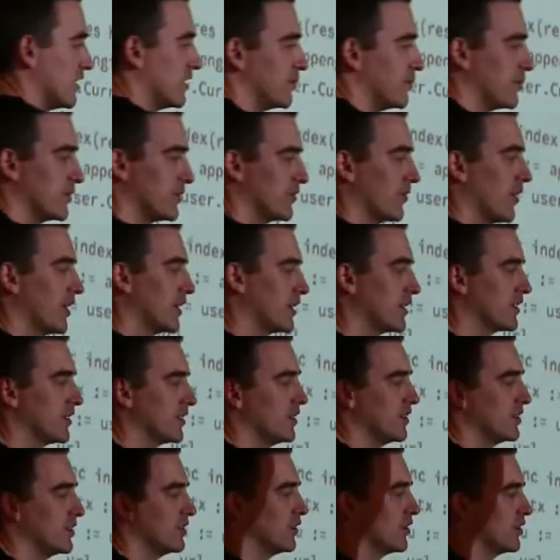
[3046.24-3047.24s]
it was like
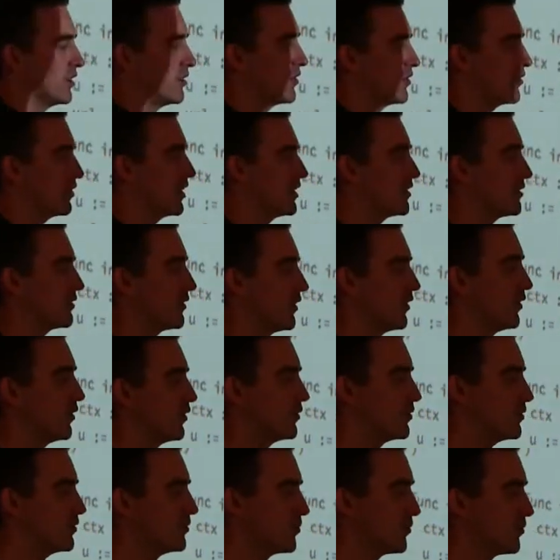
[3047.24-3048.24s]
uh, you could create your
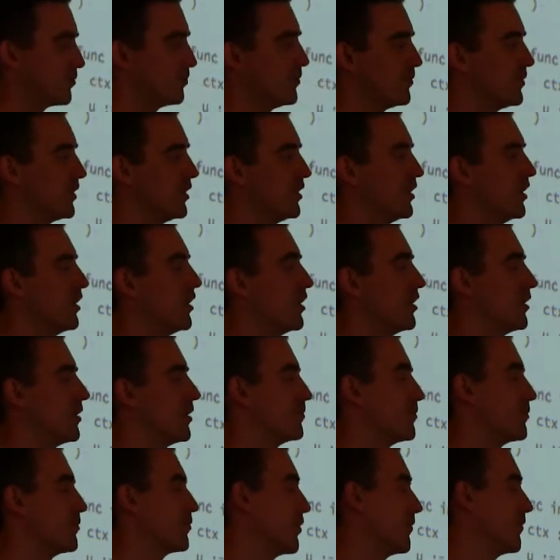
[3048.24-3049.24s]
own uh,
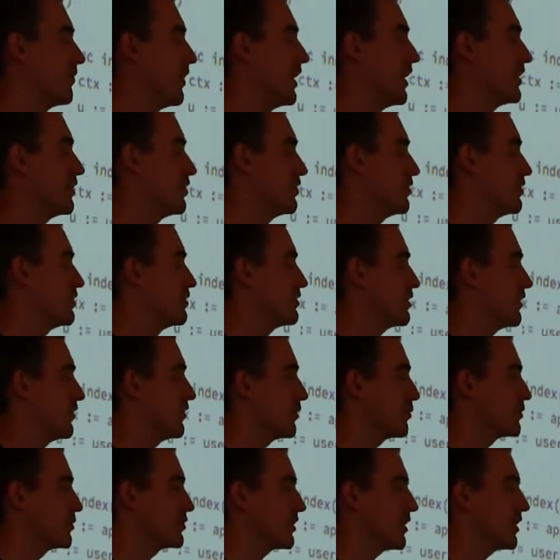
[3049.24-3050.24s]
provider, and
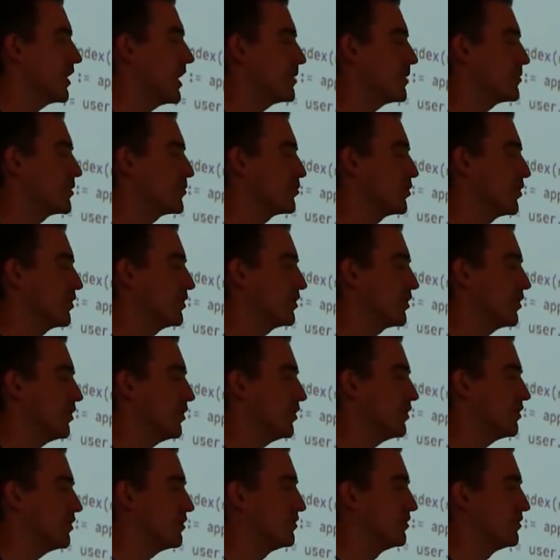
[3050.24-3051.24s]
there was a common
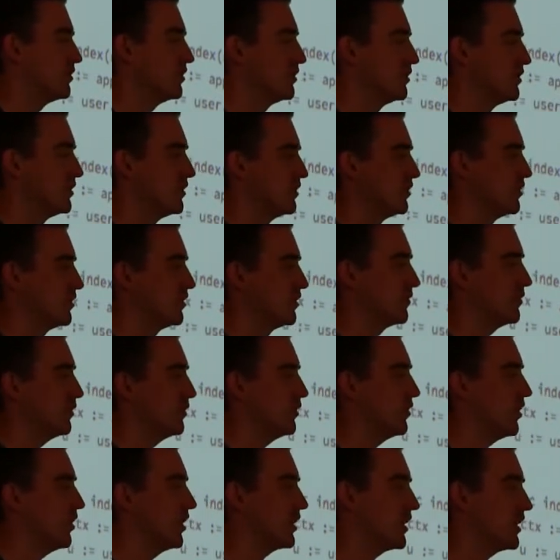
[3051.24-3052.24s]
protocol
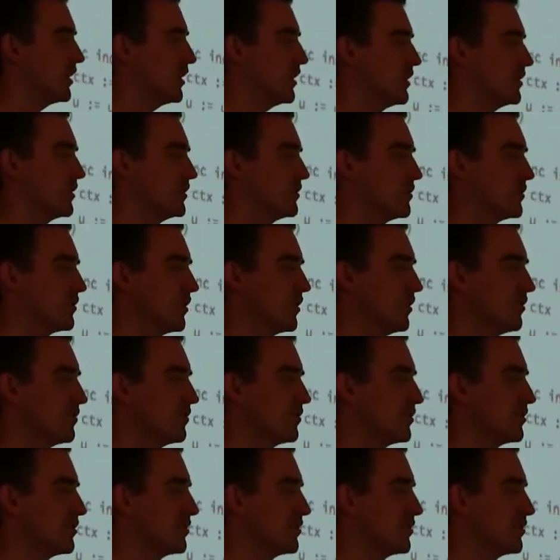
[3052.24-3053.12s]
for logging in and stuff.